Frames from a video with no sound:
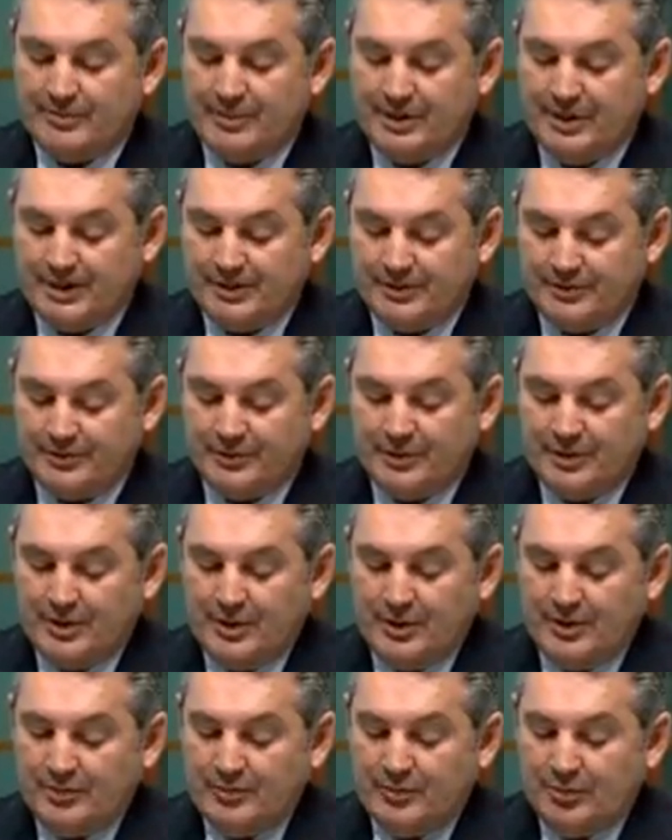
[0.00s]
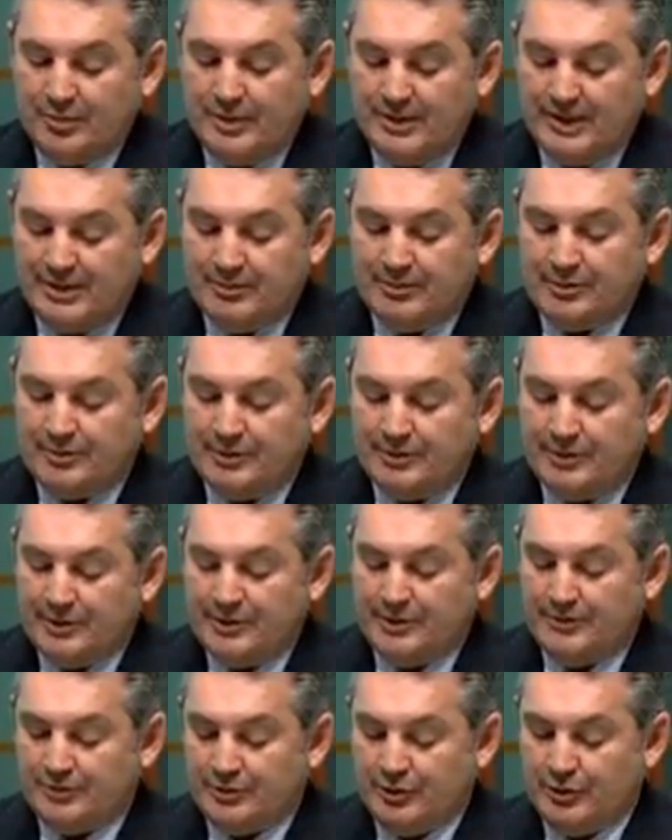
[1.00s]
and partners will be able to
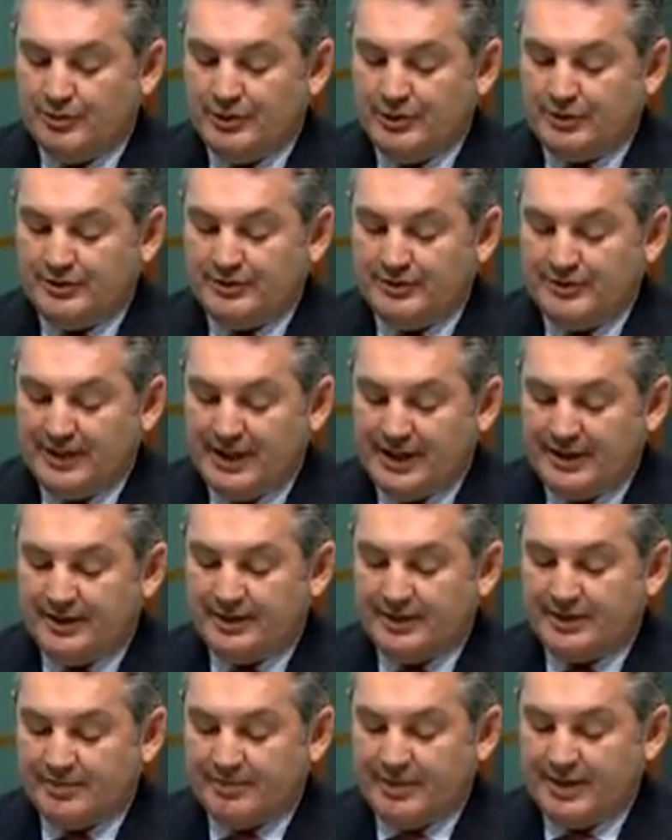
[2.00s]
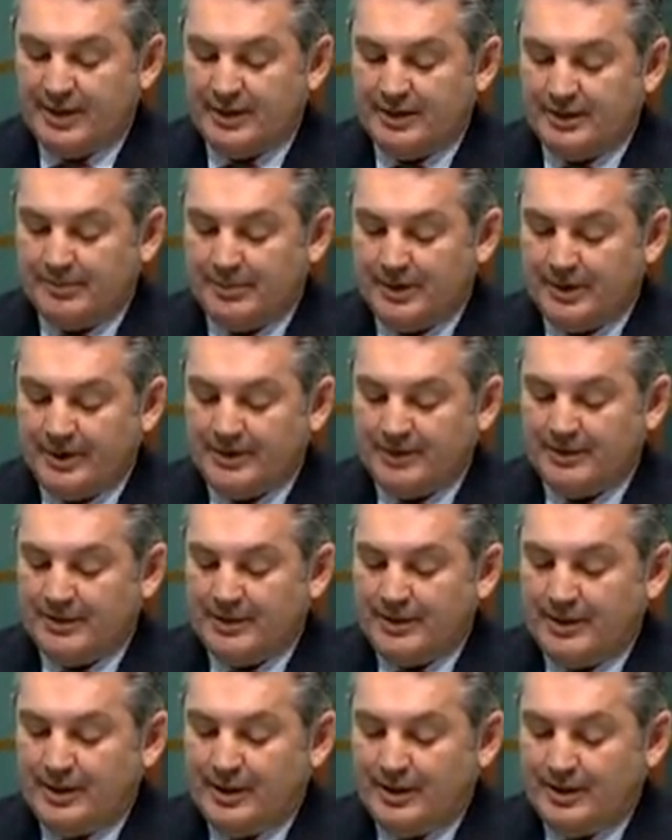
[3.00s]
receive 2 weeks of dad and partner pay
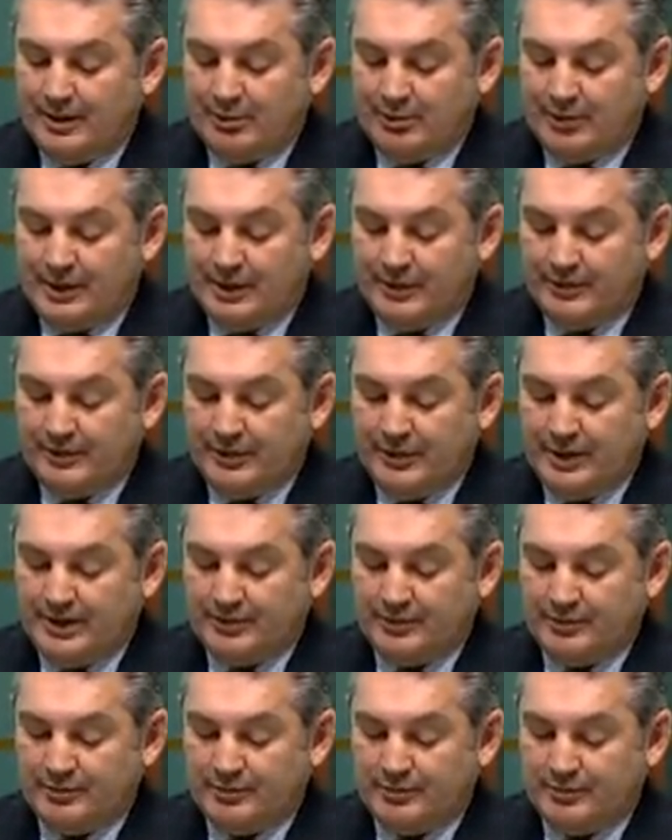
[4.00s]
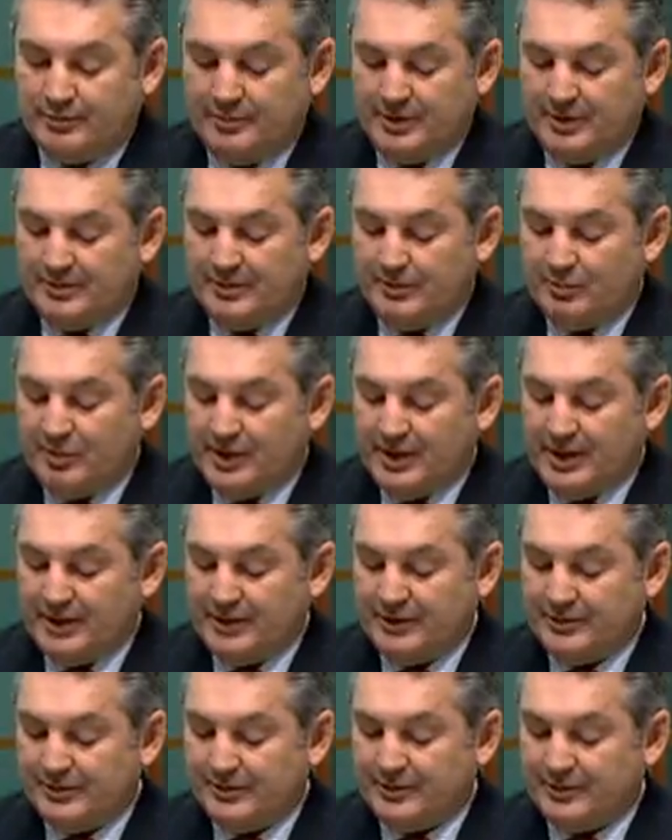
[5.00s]
at the rate of the national minimum
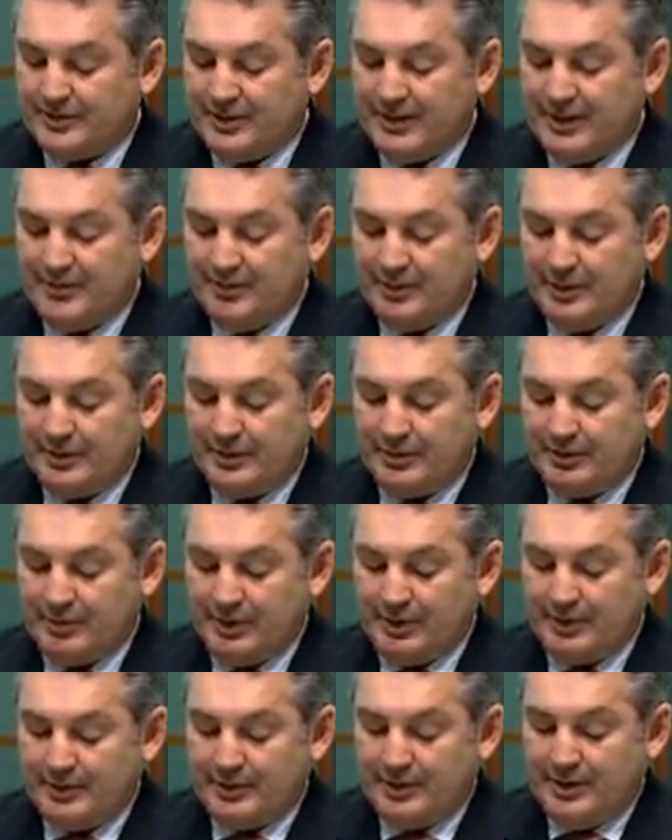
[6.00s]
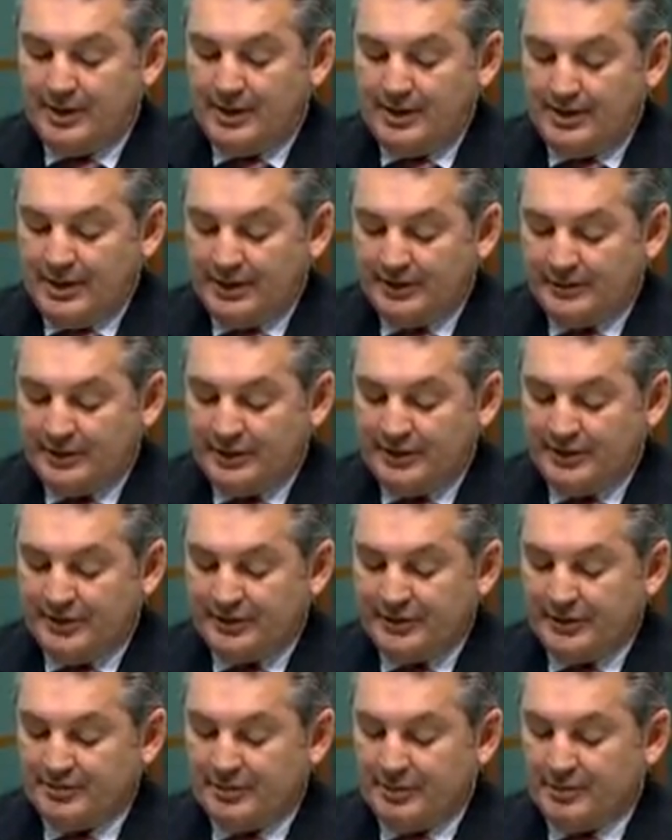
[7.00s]
wage, the same weekly rate as for the
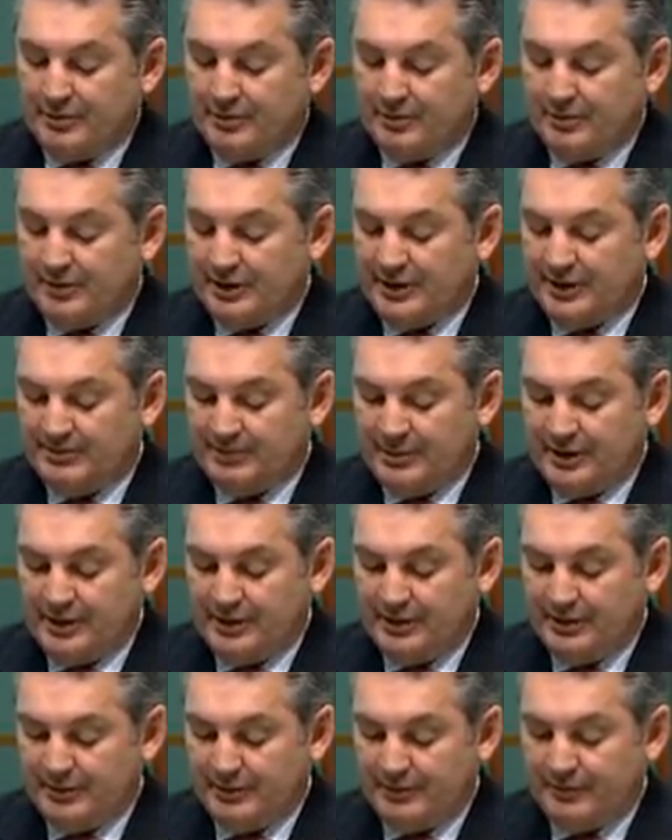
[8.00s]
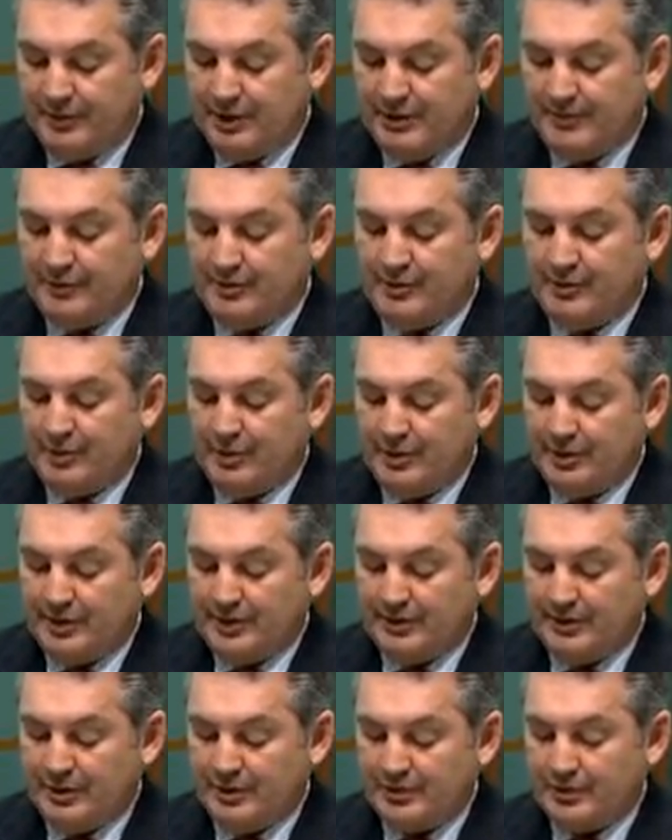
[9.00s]
existing parental leave pay of
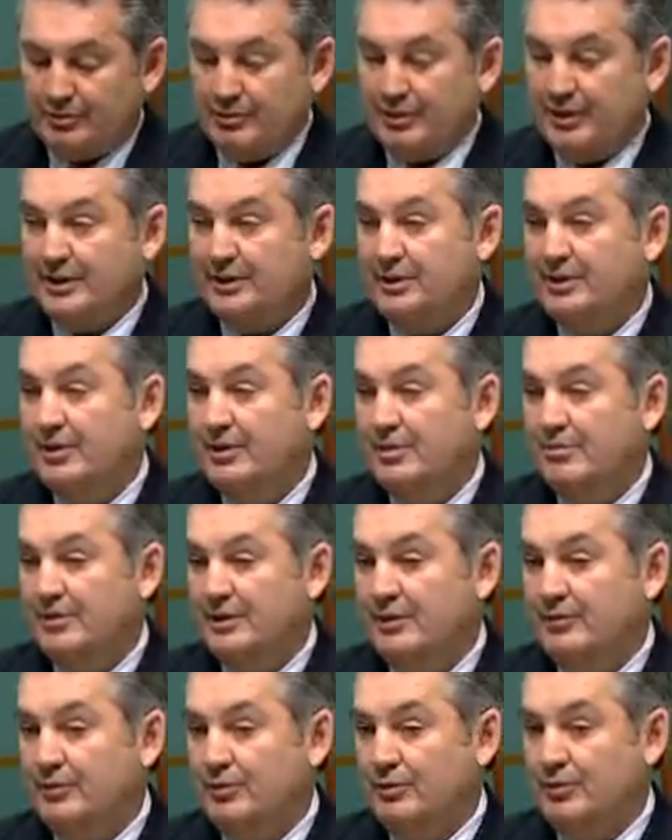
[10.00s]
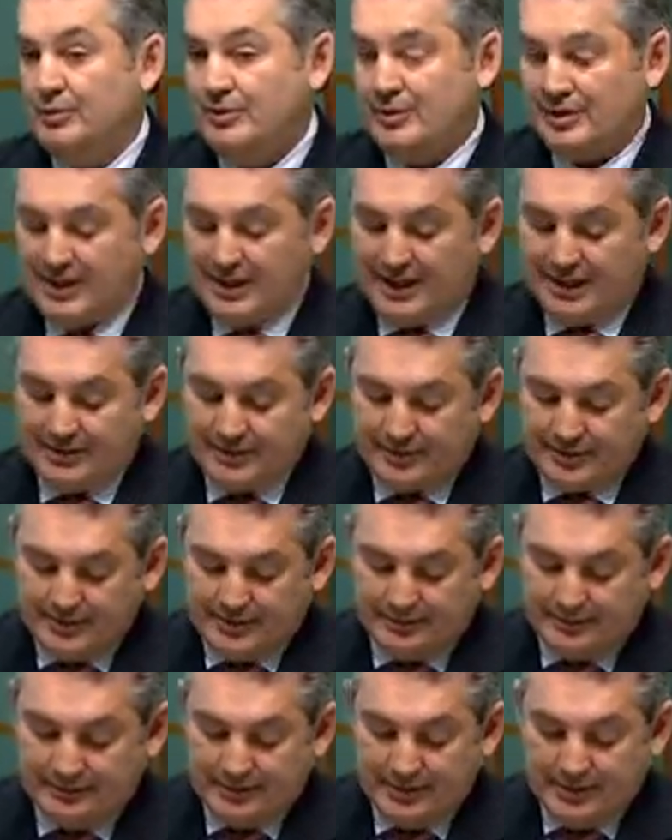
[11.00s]
$590 a week before tax.